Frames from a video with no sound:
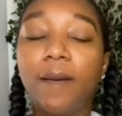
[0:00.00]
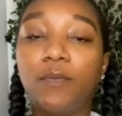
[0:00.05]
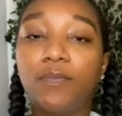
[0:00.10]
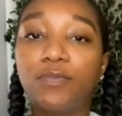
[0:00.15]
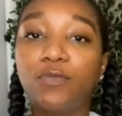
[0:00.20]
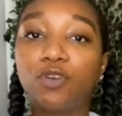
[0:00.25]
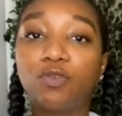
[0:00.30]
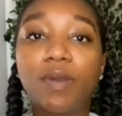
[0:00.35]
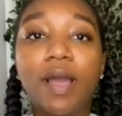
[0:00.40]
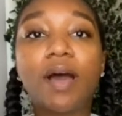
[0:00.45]

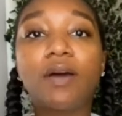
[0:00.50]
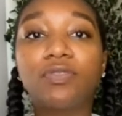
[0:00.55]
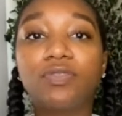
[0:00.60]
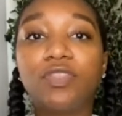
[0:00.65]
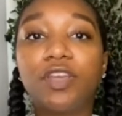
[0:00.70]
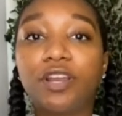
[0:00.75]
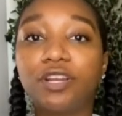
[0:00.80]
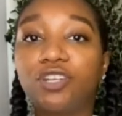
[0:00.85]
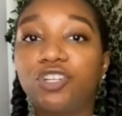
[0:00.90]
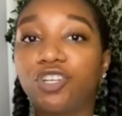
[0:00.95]
throughout
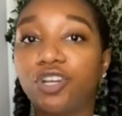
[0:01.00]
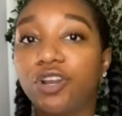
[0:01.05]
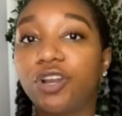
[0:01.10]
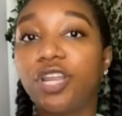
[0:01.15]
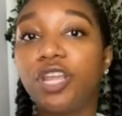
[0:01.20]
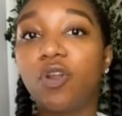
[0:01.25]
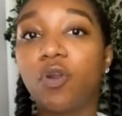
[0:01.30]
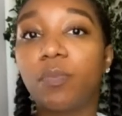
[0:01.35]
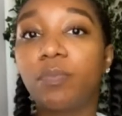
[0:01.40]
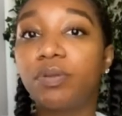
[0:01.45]
their
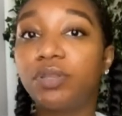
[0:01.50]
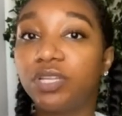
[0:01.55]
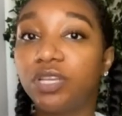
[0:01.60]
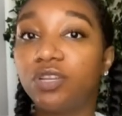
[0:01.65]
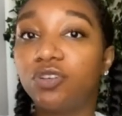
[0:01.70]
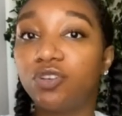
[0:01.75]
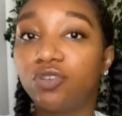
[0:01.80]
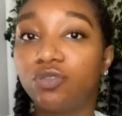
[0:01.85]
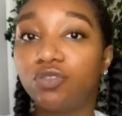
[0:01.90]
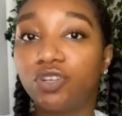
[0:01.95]
journey or
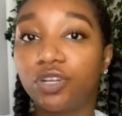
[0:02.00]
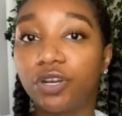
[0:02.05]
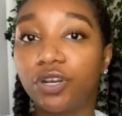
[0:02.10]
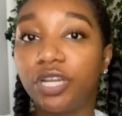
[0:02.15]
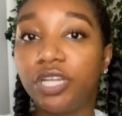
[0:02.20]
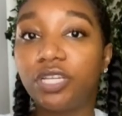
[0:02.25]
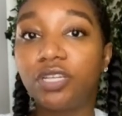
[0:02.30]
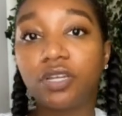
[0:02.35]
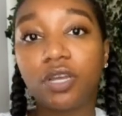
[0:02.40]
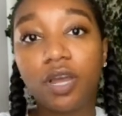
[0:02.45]
potential
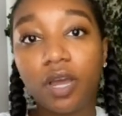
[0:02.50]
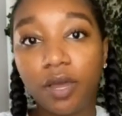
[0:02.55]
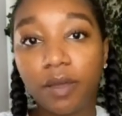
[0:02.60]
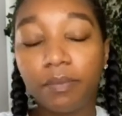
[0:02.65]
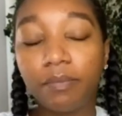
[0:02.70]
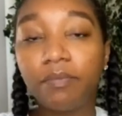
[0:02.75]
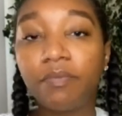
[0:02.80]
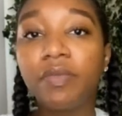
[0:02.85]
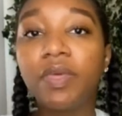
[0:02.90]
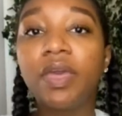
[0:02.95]
journey to
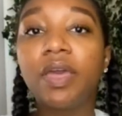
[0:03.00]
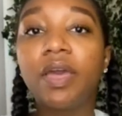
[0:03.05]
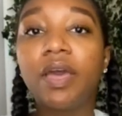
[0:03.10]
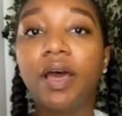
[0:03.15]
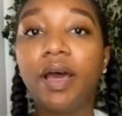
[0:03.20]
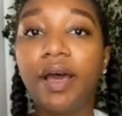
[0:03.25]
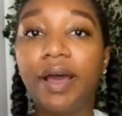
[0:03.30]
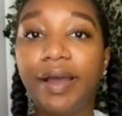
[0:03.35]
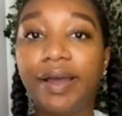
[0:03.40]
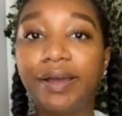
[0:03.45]
come.
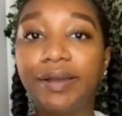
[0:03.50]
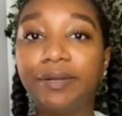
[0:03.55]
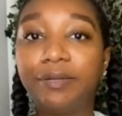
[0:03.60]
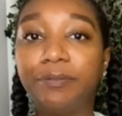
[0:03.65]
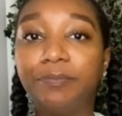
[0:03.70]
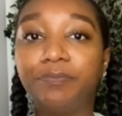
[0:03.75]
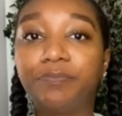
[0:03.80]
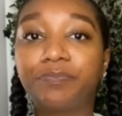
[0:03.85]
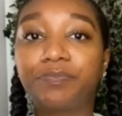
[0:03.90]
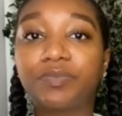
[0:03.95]

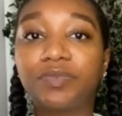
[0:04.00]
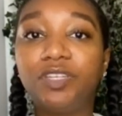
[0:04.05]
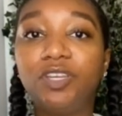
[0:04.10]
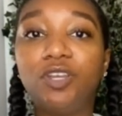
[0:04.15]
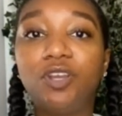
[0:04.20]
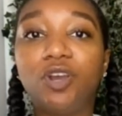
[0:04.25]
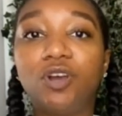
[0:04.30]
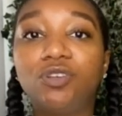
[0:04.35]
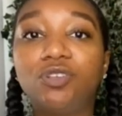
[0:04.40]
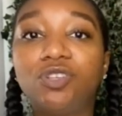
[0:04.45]
You
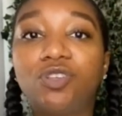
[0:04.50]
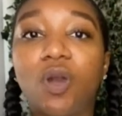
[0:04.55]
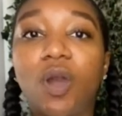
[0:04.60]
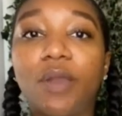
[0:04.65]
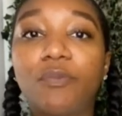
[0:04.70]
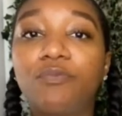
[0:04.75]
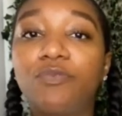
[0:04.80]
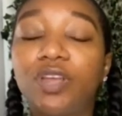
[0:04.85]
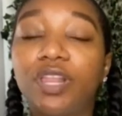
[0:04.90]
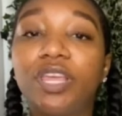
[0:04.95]
know, so I
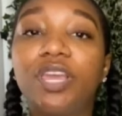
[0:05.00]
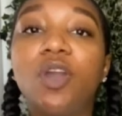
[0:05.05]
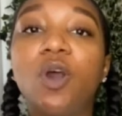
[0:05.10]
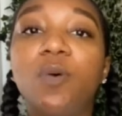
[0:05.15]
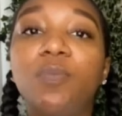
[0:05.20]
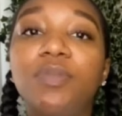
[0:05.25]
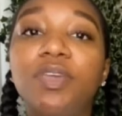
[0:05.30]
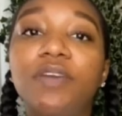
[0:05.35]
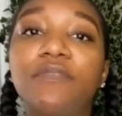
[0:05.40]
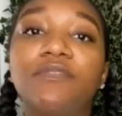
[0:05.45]
really
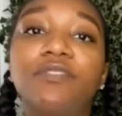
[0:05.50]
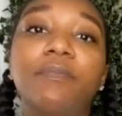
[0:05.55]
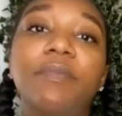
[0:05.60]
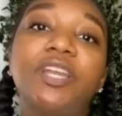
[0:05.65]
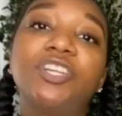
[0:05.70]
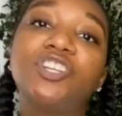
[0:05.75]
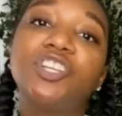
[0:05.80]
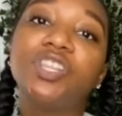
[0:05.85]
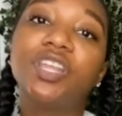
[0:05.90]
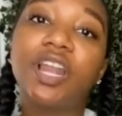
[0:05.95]
hope the
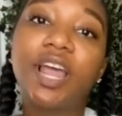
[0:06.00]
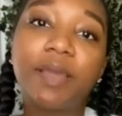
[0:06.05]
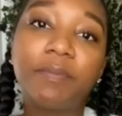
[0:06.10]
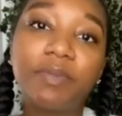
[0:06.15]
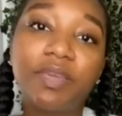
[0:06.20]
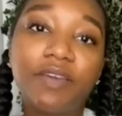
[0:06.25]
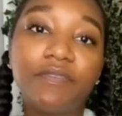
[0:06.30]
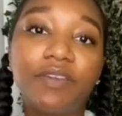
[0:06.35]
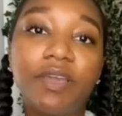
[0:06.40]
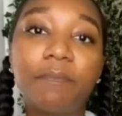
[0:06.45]
information that I'm
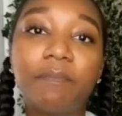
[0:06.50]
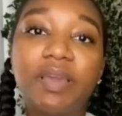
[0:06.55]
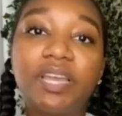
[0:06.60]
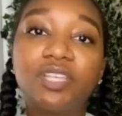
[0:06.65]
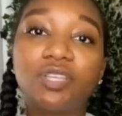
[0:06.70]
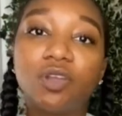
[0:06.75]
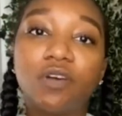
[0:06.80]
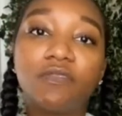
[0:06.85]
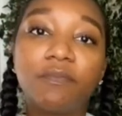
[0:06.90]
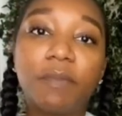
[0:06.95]
giving
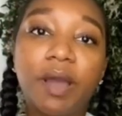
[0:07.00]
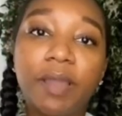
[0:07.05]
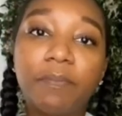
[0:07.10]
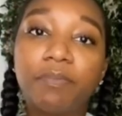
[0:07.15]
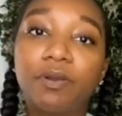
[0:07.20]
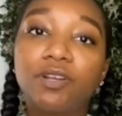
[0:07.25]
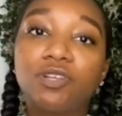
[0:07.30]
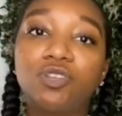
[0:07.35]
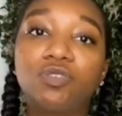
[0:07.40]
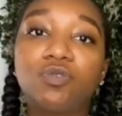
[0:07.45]
based off my
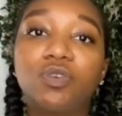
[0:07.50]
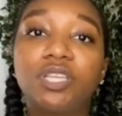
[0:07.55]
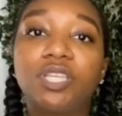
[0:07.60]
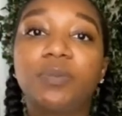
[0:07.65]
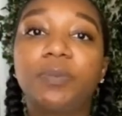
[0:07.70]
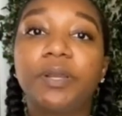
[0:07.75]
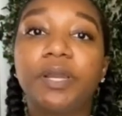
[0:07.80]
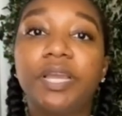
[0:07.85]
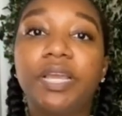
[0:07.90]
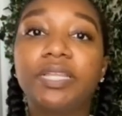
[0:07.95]
personal
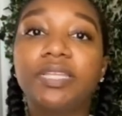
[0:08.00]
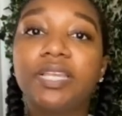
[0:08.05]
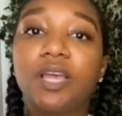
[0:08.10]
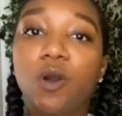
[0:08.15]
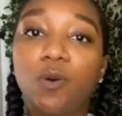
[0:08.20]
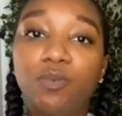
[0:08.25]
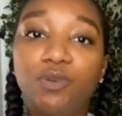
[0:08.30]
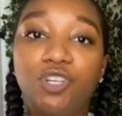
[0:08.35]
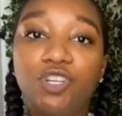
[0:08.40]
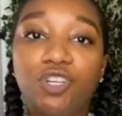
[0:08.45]
experience
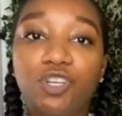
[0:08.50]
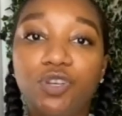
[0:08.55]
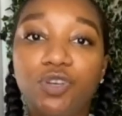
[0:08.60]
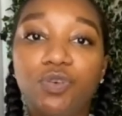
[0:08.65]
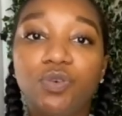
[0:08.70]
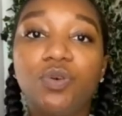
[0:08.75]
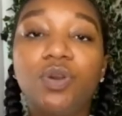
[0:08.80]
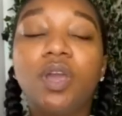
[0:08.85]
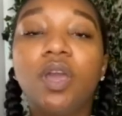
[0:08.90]
helps you,